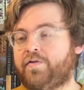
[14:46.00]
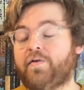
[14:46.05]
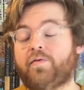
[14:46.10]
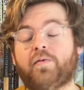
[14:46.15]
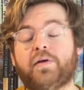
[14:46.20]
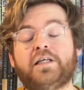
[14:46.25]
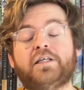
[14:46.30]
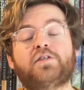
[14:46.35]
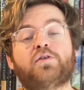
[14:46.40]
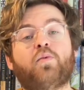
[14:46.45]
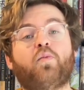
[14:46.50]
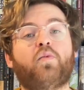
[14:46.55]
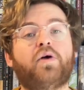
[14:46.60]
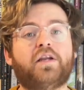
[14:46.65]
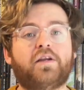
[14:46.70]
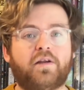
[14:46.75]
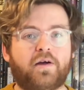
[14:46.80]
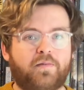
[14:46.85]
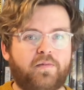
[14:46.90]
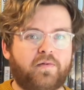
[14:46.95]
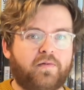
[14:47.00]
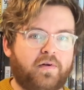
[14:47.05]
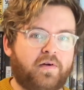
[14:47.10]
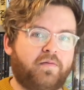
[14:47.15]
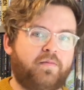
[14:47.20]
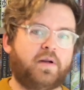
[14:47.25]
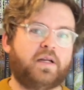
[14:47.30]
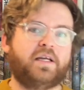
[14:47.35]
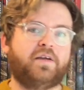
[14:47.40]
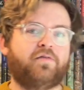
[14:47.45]
eastern wind, I
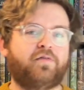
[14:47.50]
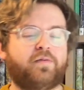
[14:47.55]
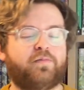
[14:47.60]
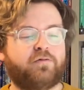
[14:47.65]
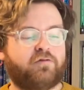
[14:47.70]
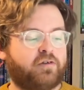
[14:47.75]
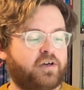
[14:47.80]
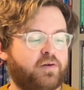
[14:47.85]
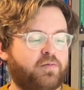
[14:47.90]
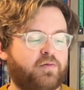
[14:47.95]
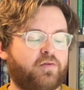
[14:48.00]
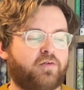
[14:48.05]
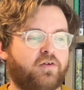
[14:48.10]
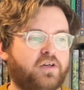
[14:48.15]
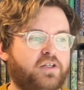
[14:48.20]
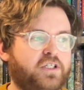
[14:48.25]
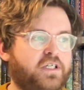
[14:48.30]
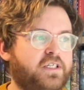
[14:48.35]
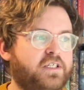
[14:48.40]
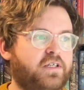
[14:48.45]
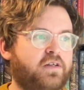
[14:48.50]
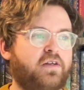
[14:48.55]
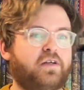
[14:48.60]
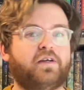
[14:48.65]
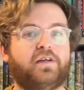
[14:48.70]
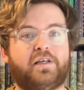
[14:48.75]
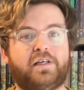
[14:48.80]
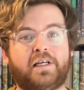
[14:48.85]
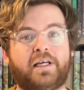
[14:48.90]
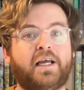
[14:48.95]
believe, in Greek mythology. So,
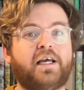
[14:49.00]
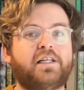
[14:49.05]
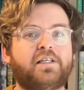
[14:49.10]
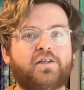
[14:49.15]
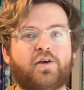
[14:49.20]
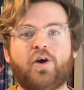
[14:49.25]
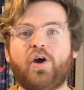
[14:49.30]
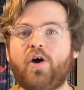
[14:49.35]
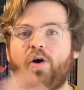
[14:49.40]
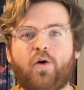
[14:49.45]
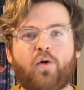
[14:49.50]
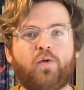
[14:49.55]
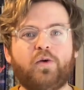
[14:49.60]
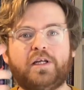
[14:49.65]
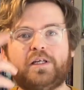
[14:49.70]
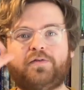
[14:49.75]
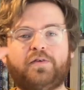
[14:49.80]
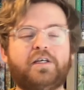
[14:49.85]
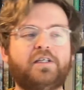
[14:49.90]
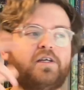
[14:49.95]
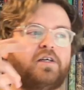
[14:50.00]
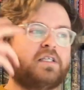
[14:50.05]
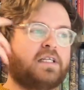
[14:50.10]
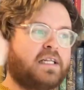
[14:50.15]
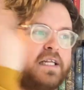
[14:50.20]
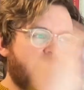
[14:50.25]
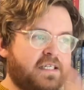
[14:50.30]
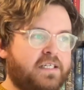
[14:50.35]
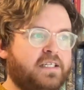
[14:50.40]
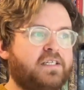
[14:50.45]
again, so all these things I was
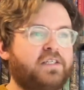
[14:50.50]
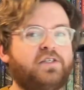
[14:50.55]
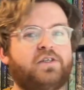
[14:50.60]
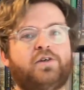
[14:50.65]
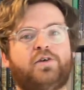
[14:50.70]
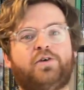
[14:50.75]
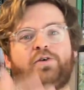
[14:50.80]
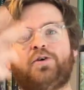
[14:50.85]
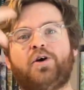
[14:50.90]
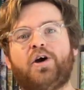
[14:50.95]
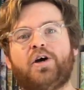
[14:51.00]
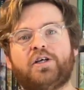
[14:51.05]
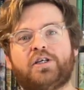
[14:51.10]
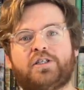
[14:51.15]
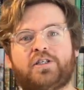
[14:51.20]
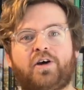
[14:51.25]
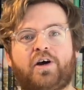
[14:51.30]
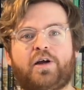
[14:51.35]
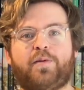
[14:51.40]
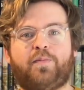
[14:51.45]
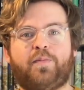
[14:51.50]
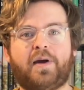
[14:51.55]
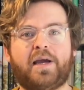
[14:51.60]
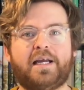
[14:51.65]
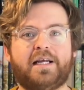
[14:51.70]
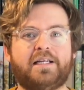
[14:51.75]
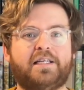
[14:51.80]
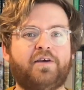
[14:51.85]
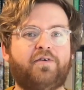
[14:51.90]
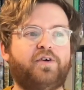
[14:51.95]
listening to started
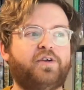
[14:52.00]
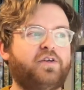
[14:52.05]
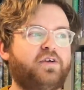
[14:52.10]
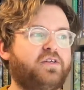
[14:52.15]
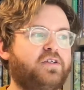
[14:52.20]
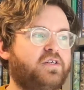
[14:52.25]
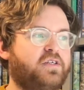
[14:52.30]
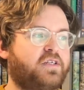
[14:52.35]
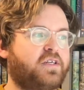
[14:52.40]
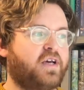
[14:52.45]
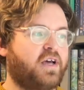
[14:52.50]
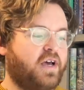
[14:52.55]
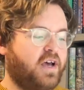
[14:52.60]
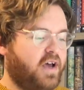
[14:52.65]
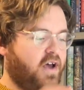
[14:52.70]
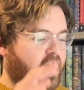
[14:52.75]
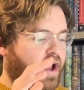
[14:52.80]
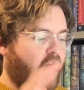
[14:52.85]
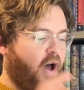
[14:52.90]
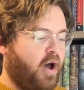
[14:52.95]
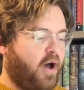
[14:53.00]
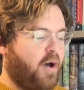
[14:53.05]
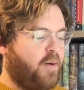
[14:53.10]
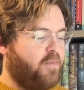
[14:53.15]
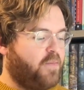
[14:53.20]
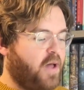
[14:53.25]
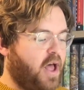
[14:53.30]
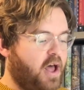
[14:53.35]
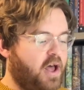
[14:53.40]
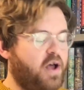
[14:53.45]
paying dividends
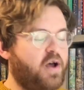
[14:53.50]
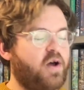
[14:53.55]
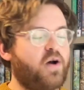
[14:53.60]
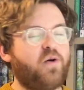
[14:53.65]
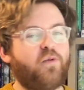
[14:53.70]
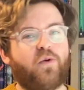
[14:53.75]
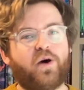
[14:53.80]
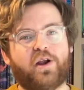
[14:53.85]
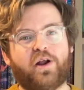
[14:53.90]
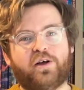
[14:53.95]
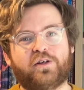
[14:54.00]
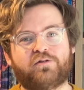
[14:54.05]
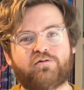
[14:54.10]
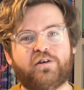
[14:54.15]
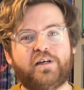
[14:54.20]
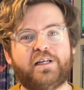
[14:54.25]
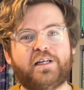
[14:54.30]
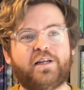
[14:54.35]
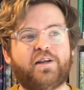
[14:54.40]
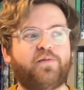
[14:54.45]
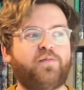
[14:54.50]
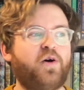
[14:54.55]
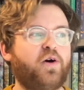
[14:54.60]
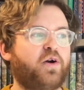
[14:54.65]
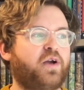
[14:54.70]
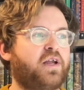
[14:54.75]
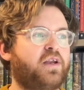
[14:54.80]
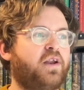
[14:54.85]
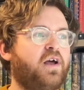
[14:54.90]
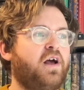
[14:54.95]
when I was reading the book.
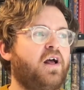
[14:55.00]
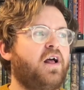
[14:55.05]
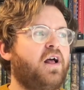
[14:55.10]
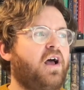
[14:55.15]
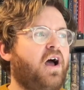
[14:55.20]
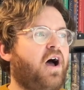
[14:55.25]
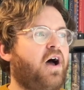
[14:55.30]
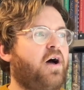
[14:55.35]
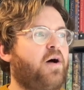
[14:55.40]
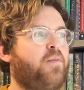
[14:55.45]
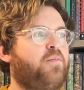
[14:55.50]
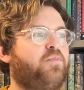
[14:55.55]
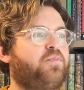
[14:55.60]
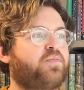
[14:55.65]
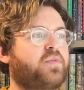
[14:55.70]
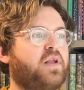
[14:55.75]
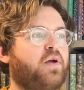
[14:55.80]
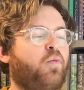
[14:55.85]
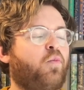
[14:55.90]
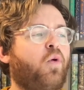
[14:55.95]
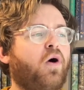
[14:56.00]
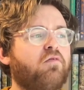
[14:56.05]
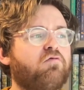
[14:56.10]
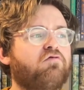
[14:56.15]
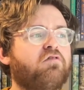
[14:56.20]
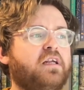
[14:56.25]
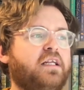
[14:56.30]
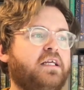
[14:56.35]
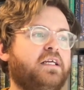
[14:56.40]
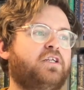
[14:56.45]
And one
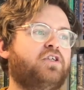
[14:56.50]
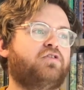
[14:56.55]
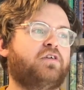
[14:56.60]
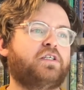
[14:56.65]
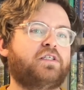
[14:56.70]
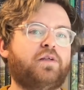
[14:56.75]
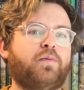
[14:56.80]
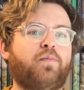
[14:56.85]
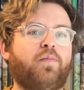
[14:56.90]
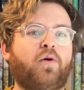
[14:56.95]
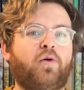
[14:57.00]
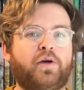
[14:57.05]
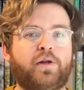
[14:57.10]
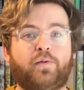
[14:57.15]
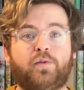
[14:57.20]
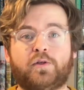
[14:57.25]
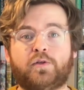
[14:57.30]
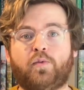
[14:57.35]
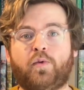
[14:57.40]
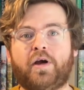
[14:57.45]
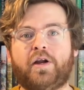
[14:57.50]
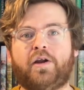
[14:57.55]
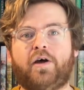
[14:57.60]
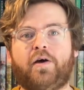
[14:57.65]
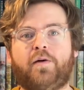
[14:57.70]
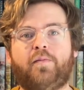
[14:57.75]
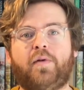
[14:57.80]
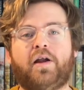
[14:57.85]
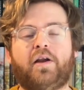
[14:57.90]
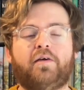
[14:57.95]
really interesting point was when,
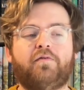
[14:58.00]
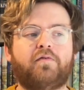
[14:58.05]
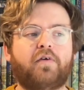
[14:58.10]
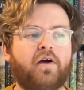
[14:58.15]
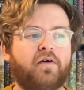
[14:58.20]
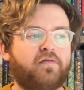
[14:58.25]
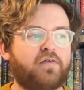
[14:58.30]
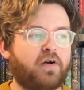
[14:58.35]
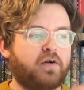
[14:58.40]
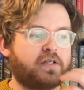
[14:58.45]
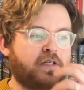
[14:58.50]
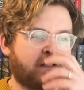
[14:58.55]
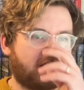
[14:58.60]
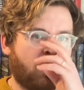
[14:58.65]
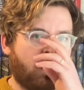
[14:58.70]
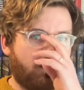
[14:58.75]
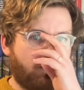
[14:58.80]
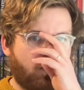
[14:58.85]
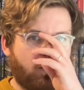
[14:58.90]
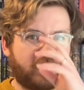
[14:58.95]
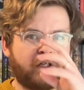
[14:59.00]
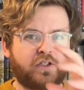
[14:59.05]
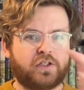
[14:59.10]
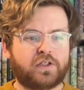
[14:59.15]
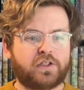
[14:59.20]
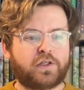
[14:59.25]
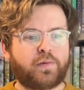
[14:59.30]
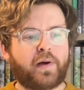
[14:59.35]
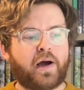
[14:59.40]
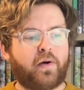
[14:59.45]
and I've noticed there's a lot of
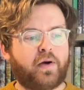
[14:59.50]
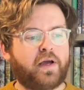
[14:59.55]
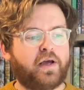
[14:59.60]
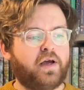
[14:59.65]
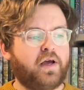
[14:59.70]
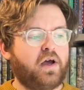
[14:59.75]
questions about it